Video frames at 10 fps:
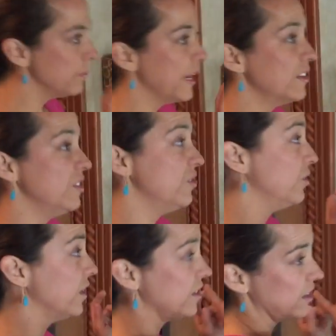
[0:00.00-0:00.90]
so back to
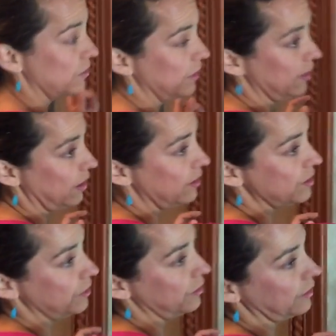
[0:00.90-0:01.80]
storage. We
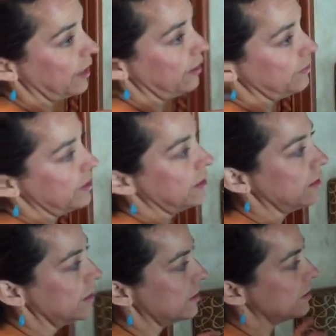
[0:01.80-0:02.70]
also loved
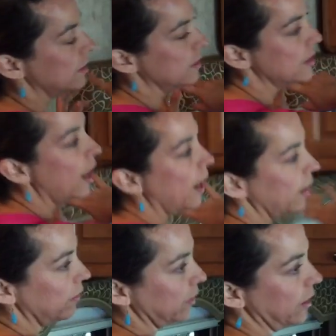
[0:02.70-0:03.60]
that this
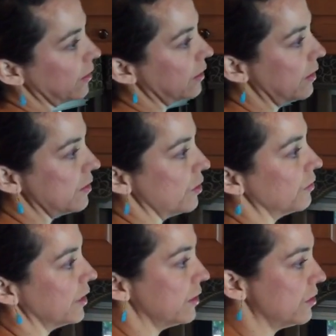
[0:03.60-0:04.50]
entire length is overhead